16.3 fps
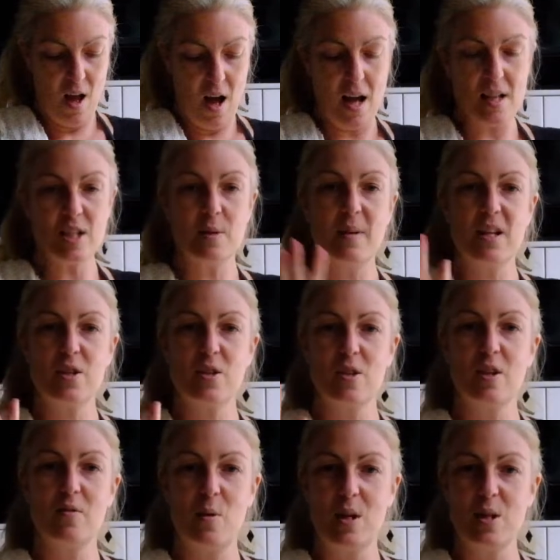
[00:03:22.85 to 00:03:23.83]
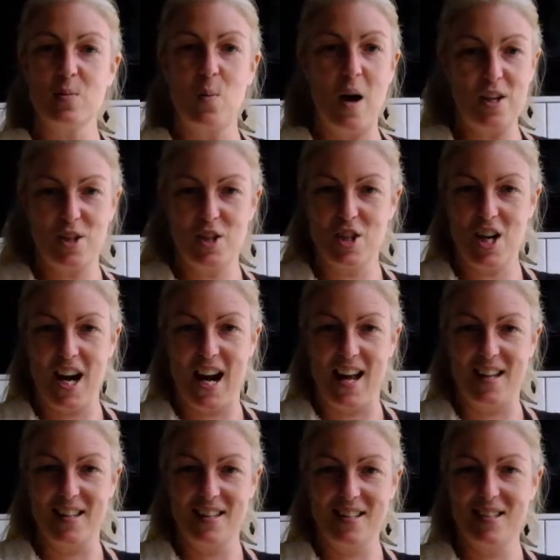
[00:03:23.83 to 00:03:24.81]
Also make sure you've always washed your
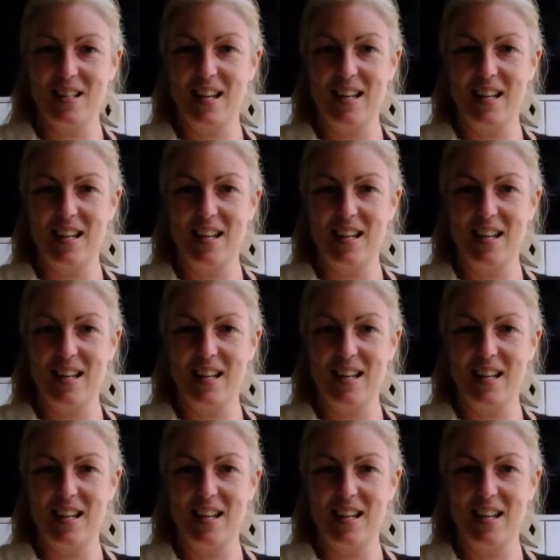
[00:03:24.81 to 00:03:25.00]
hands.